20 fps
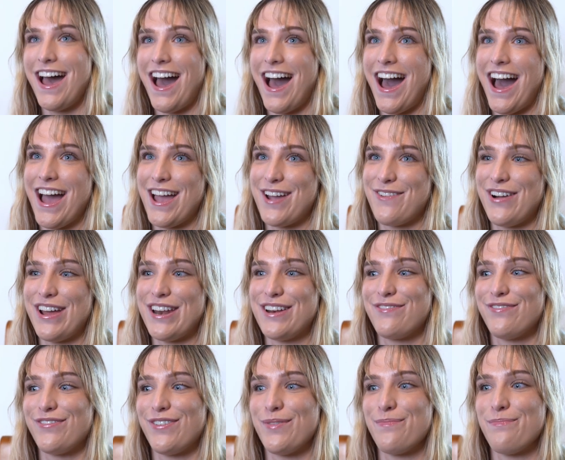I went
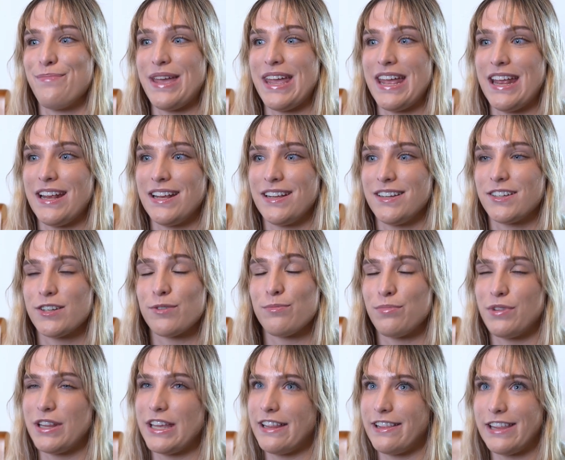from being
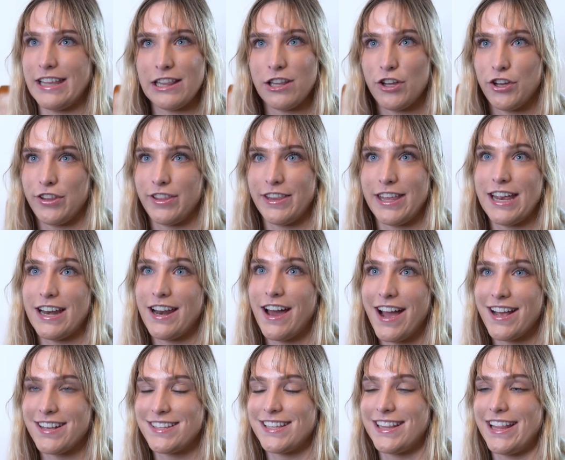completely lonely and
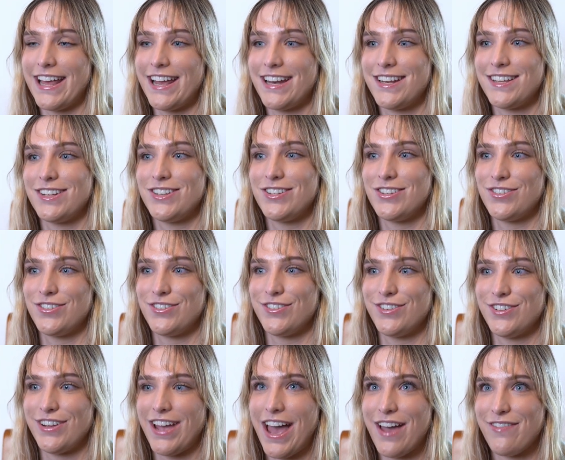isolated
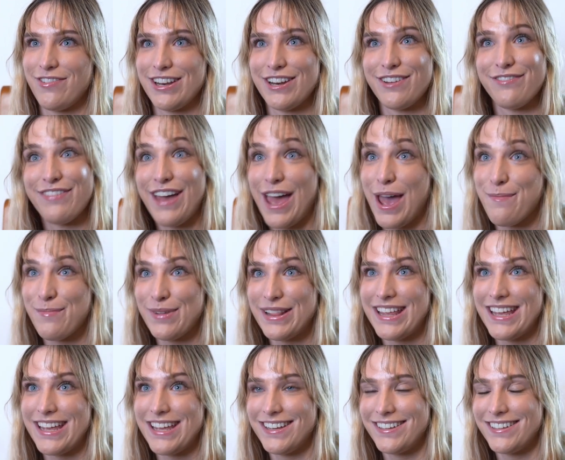to having a
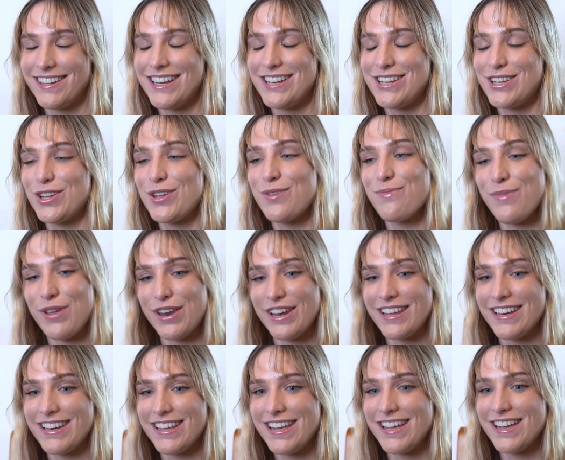family and a
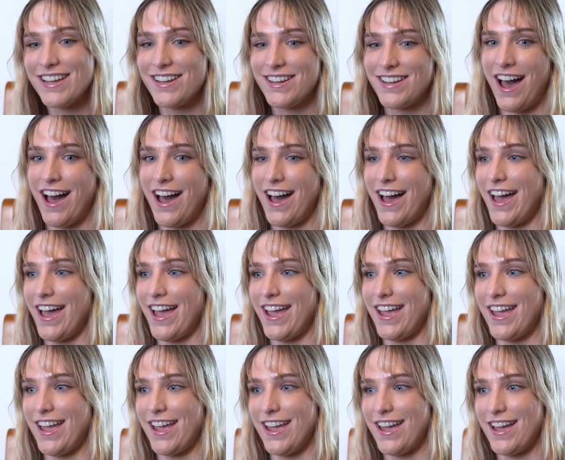community.
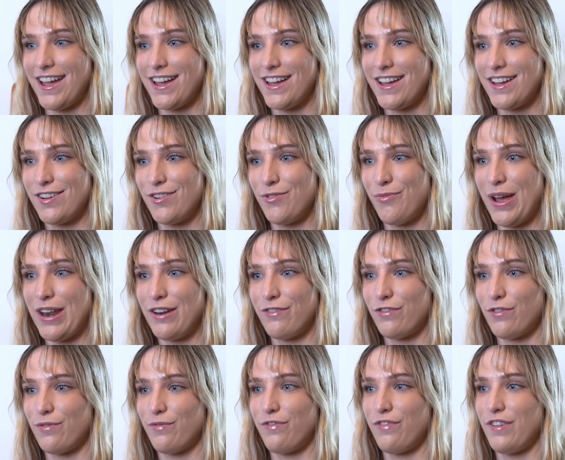I went
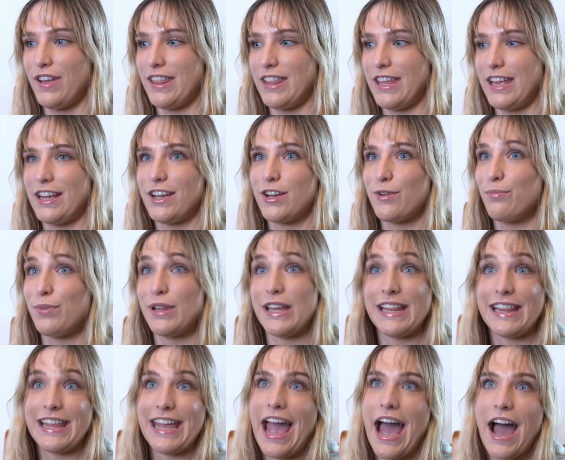from feeling
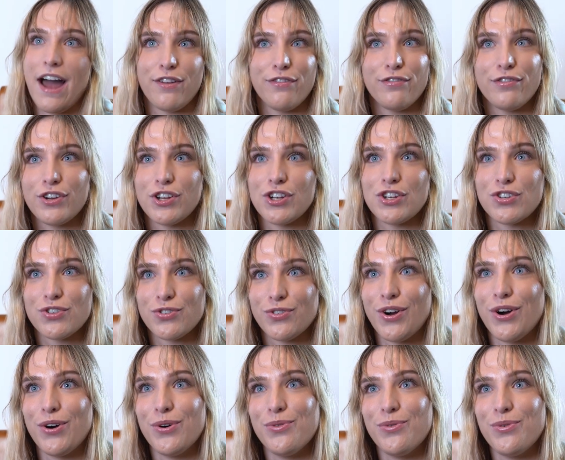completely out of
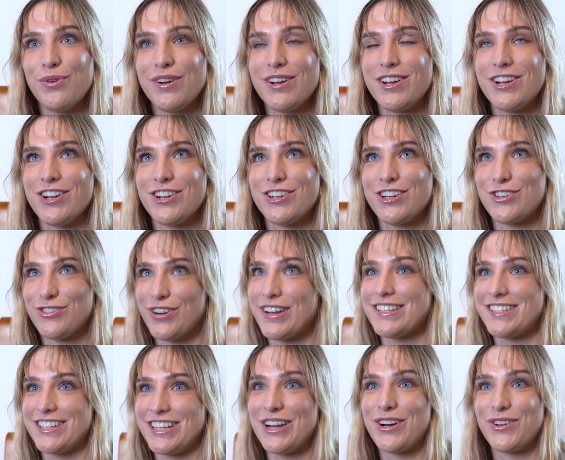control to
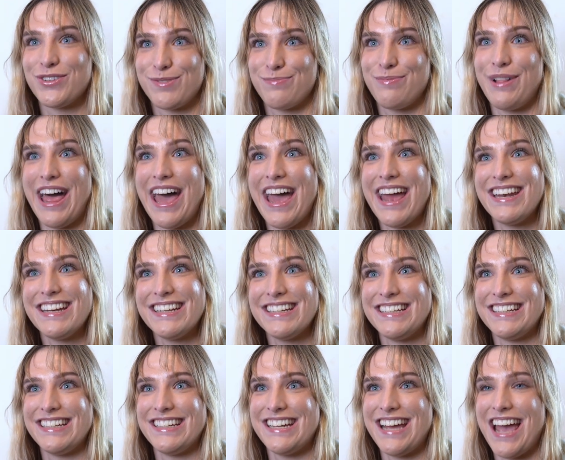trusting God's plan
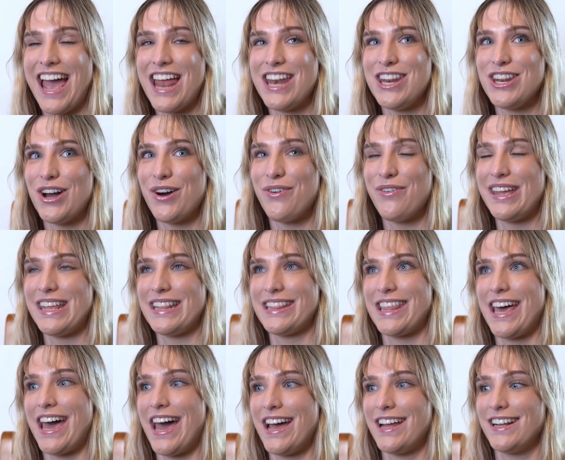and knowing
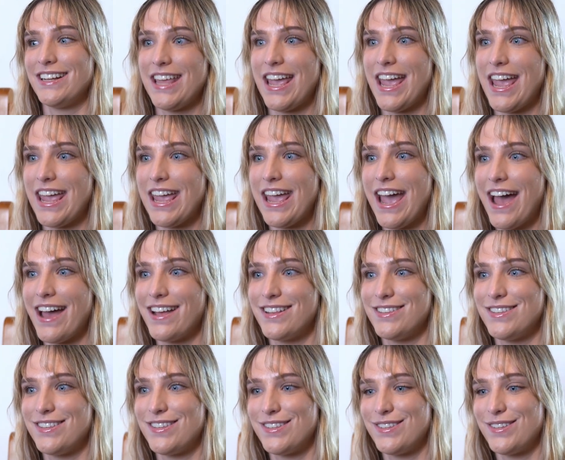that He
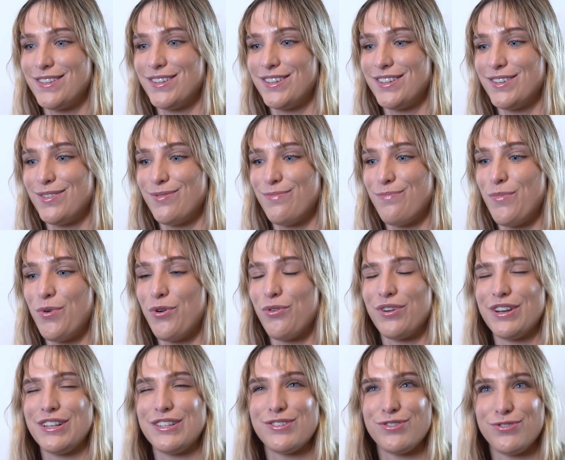has more
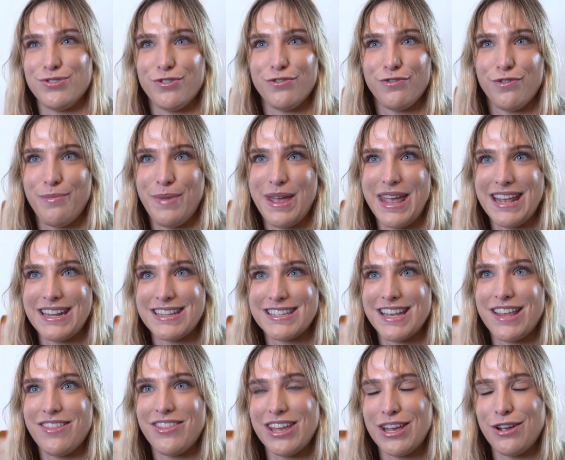in store for me and
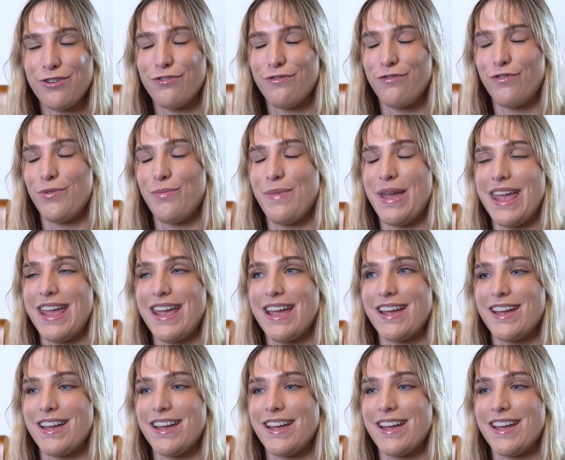something good for me.